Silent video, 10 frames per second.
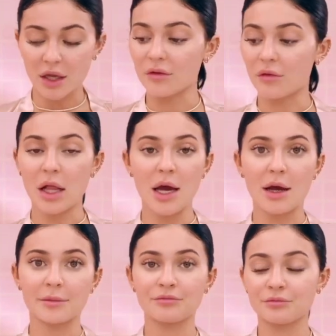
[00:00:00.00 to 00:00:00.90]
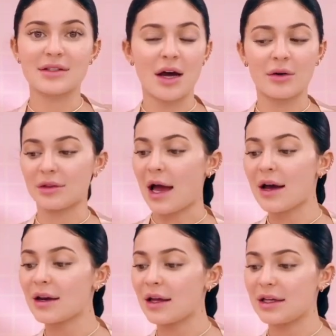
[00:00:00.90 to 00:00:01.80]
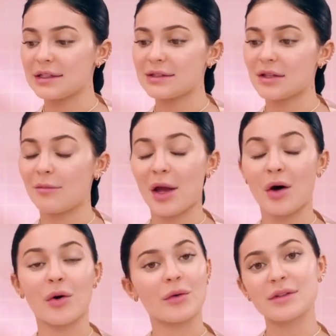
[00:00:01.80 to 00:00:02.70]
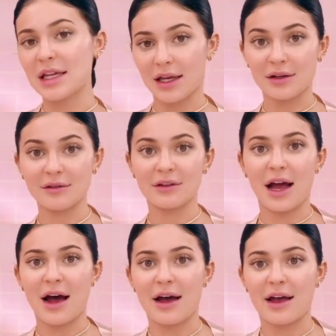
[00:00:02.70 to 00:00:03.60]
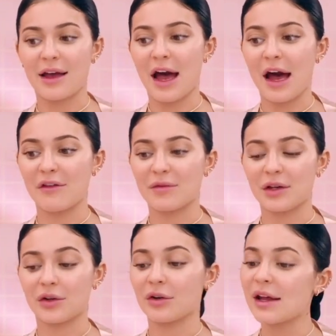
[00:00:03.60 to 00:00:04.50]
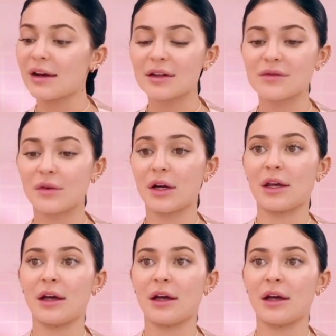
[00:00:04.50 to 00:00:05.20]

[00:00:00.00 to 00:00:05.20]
And voila. So that is my whole routine. I have been creating this for a